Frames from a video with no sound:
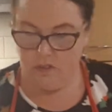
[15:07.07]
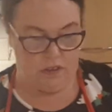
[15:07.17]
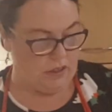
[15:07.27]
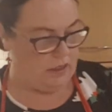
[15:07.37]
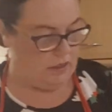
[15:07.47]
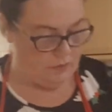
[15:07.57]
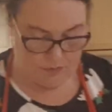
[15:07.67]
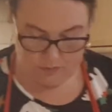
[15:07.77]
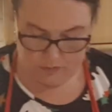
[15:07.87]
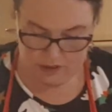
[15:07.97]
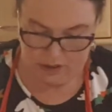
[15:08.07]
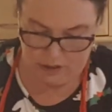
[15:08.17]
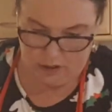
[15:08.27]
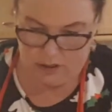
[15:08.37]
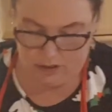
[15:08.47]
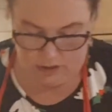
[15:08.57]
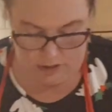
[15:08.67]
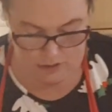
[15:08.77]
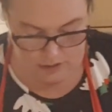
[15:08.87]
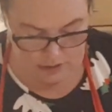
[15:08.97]
Okay.
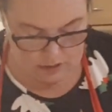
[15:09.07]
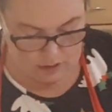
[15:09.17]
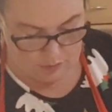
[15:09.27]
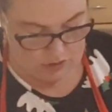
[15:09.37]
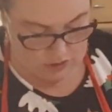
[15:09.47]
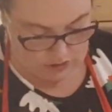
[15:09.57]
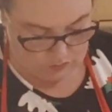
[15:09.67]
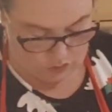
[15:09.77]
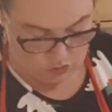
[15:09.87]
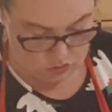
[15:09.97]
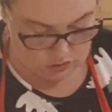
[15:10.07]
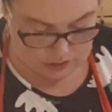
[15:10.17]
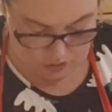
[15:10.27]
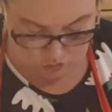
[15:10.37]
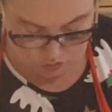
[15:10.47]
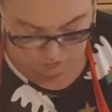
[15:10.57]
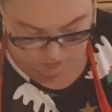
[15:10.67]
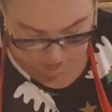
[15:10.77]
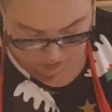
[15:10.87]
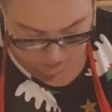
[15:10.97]
And then I'm going to fold it
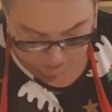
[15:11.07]
over